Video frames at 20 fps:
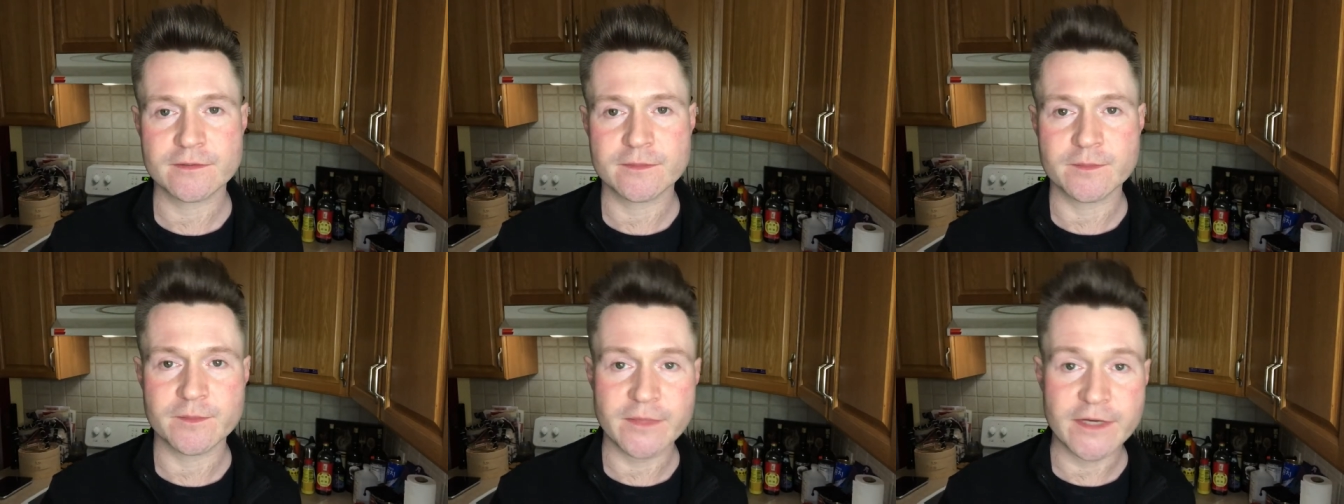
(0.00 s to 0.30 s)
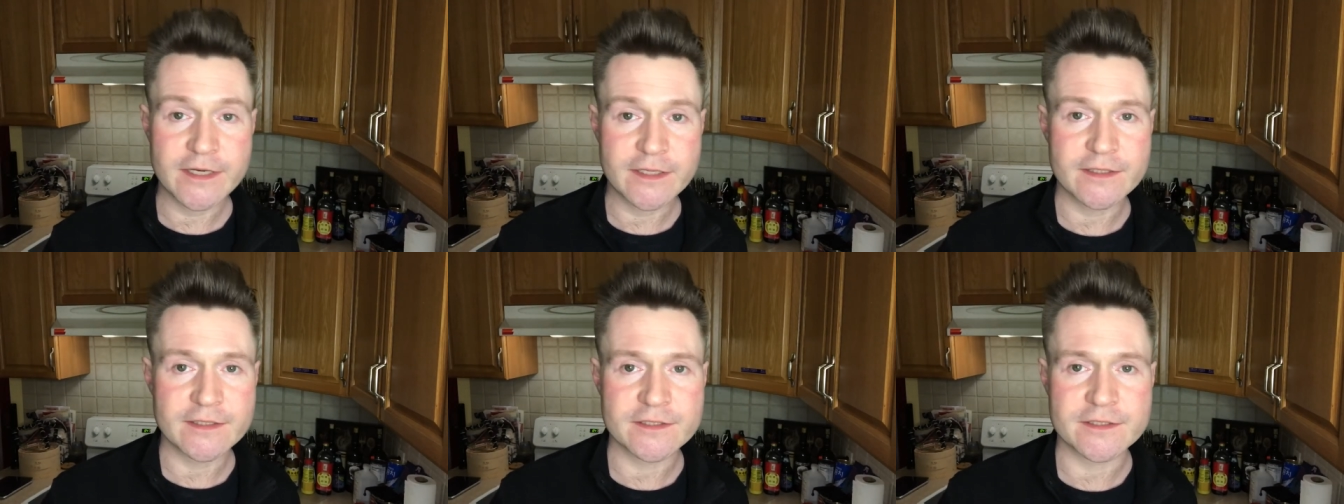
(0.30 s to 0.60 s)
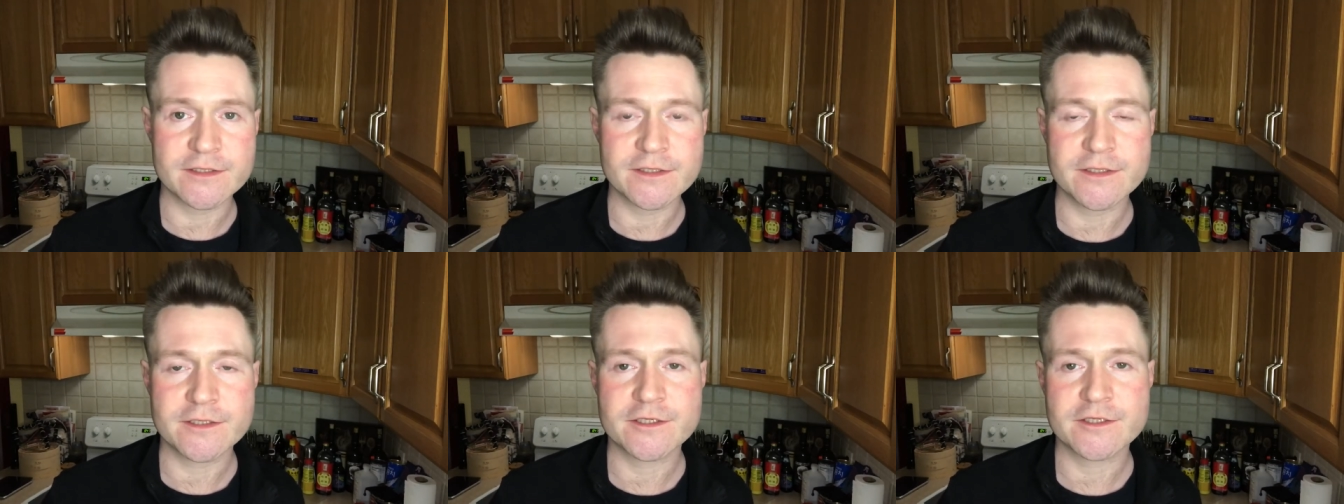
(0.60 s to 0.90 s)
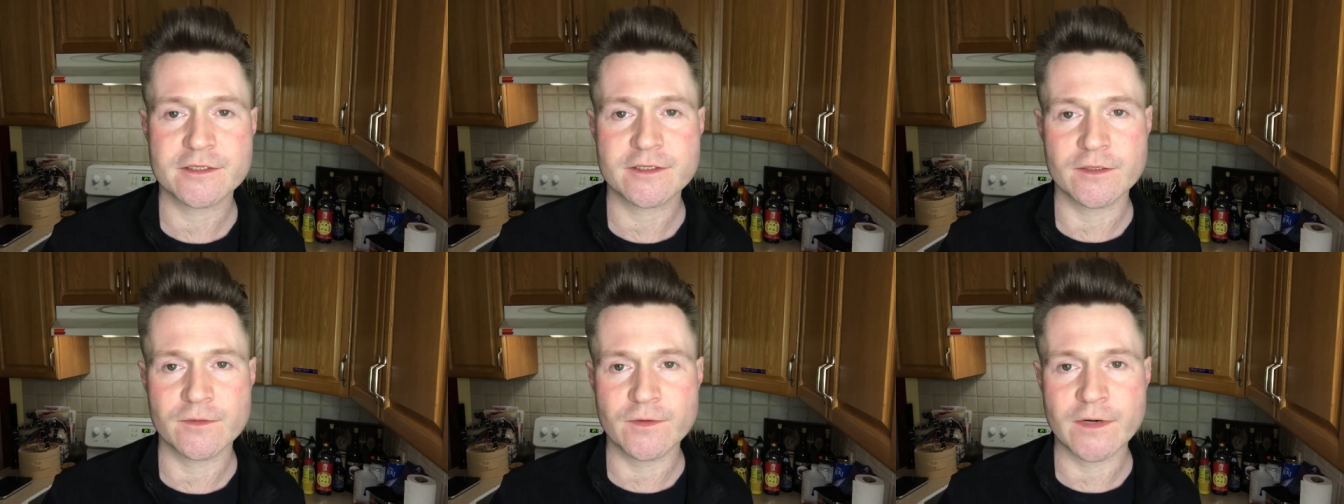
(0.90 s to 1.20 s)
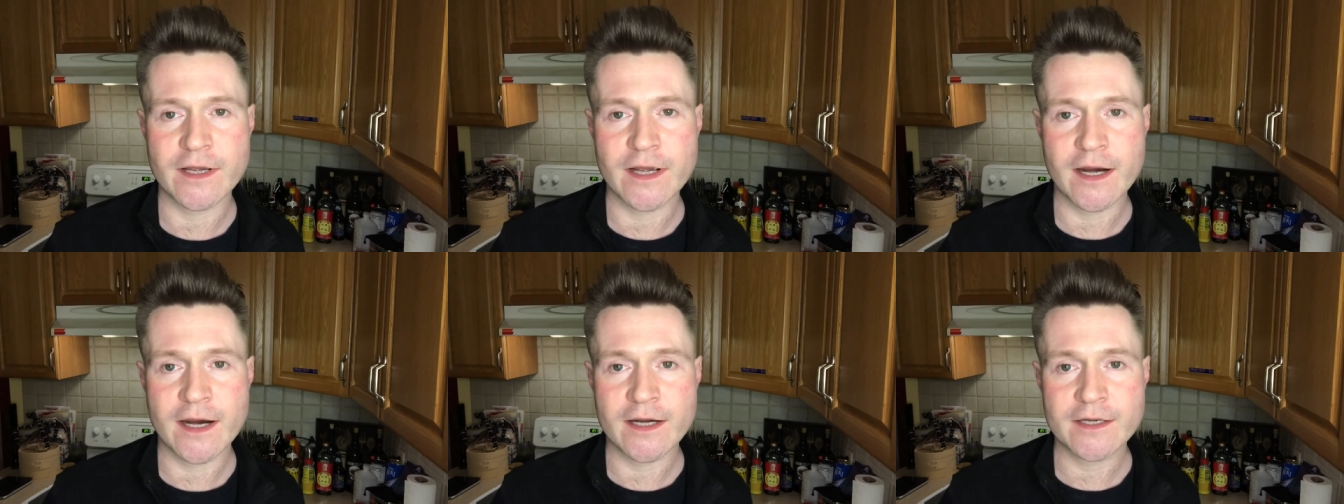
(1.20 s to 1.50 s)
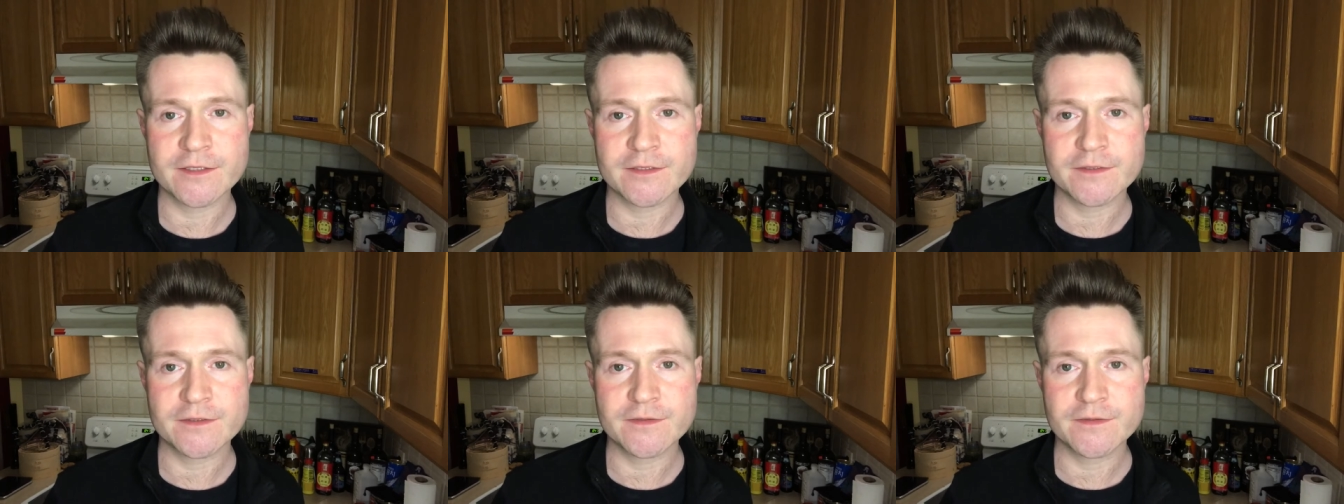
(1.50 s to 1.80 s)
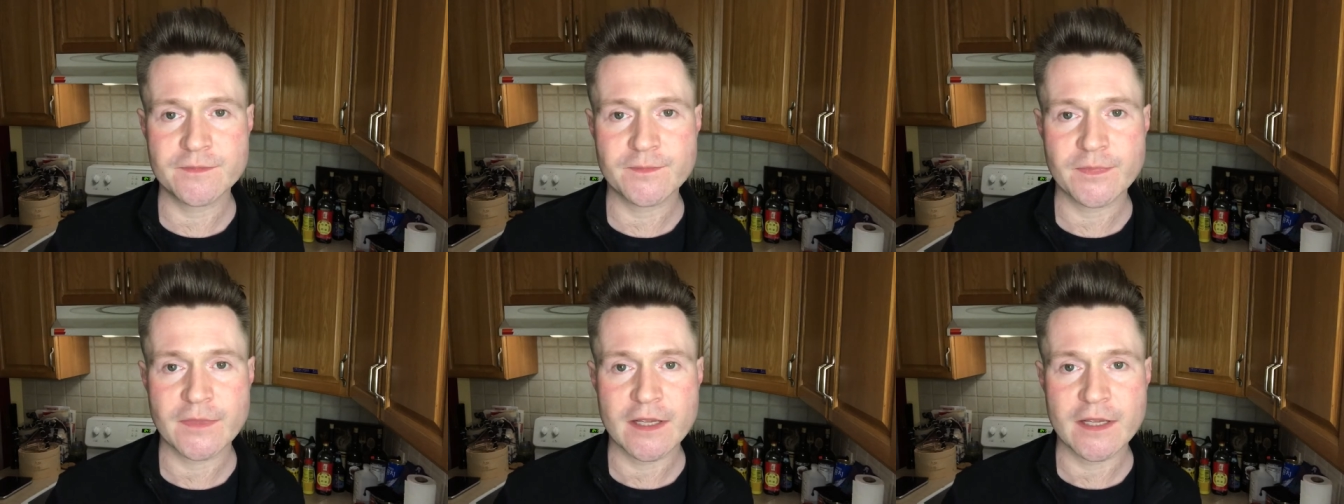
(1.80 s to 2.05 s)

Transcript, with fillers: make this dish the way I do,